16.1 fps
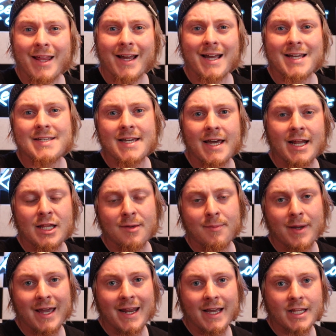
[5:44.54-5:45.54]
like I said at the
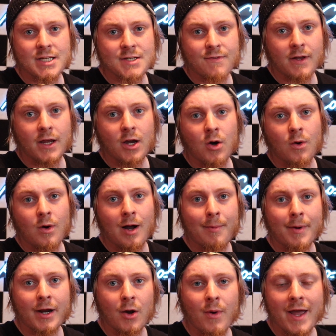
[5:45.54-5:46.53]
beginning of this video, I'm
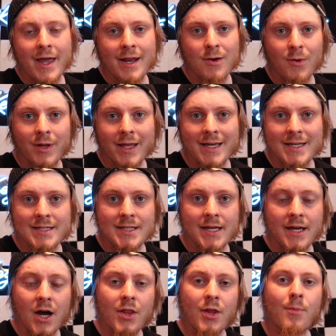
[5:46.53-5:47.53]
gonna go ahead and release
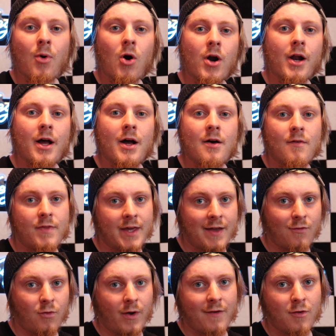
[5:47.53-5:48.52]
the other part of the
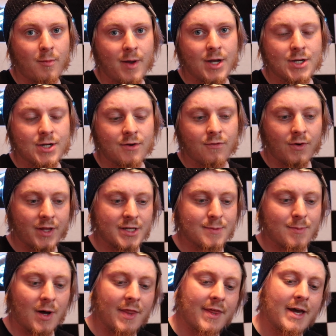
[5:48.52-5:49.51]
giveaway information for
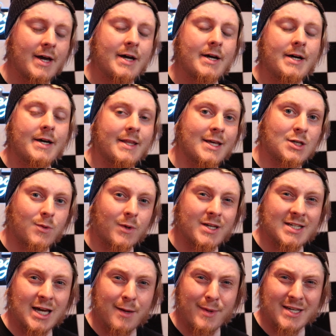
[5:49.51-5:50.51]
this month. This one
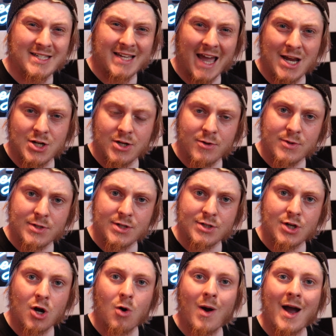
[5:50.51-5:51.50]
is gonna be skate
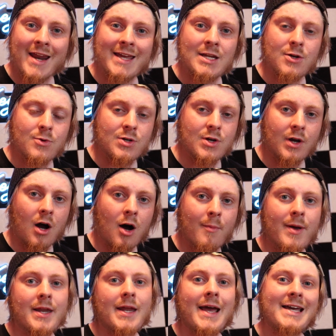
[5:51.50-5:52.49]
shoes, so I need you to
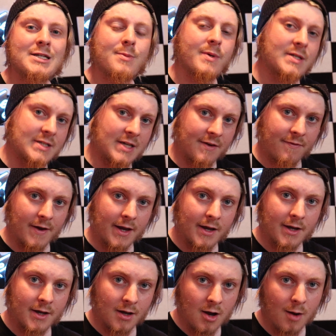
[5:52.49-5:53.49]
comment a
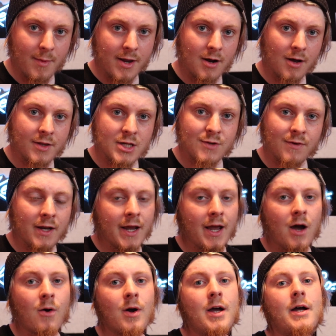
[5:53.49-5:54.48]
specific comment on this
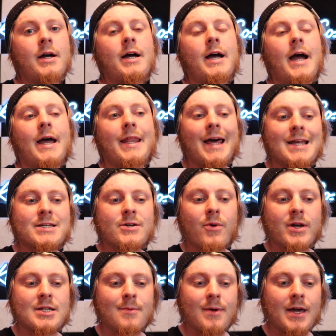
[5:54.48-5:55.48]
video, and that is
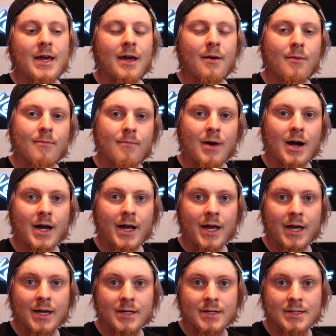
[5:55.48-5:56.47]
going to be
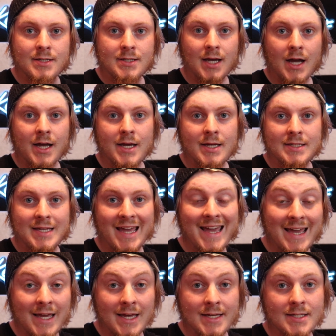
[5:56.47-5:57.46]
my size
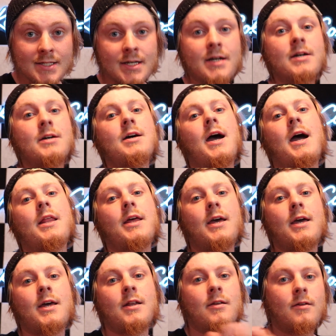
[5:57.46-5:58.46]
is, and
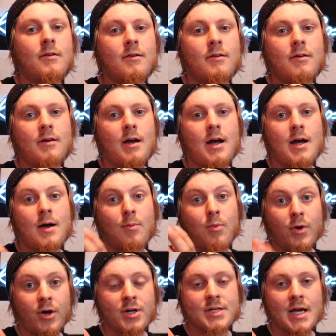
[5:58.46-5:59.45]
then
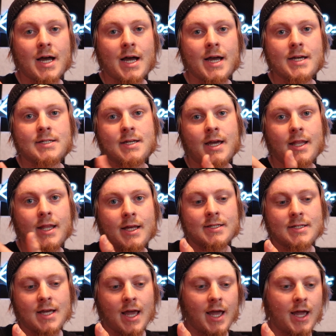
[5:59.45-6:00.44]
put your size and
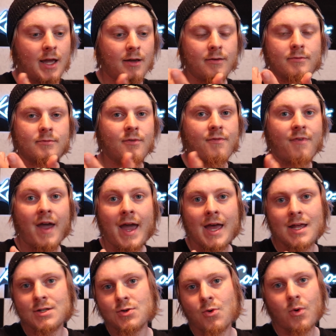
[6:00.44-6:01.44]
say
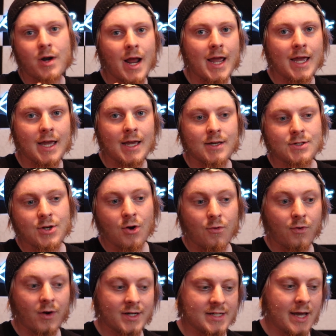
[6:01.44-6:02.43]
Vans or Nike. So
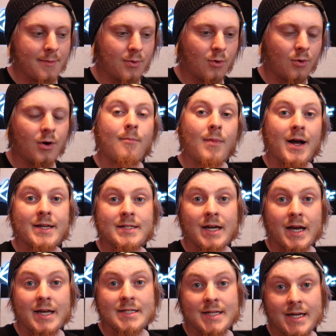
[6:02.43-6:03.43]
for example, my
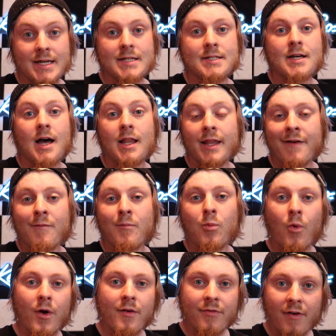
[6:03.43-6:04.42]
size is
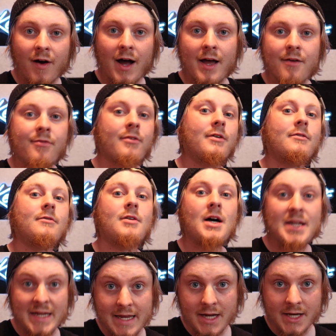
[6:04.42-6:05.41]
11.5
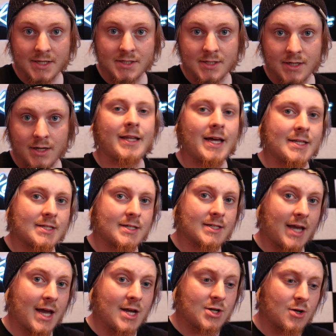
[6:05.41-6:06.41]
Adidas. That's the
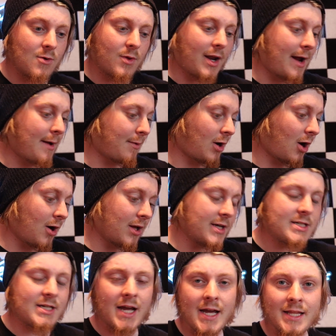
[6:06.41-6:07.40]
skate shoe that I
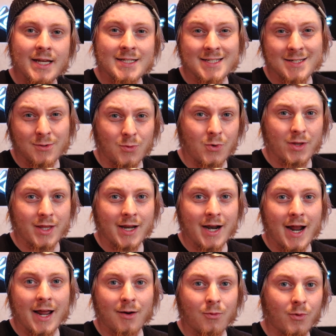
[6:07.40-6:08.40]
currently skate. That's the one that
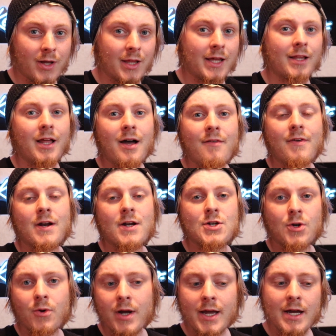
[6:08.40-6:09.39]
I really love and
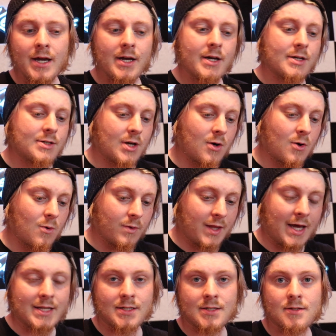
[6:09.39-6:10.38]
enjoy. So
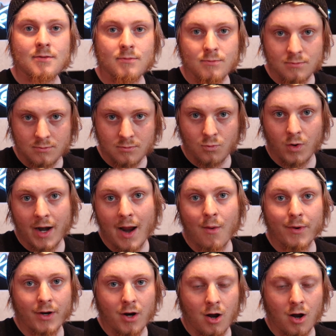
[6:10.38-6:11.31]
that's what I would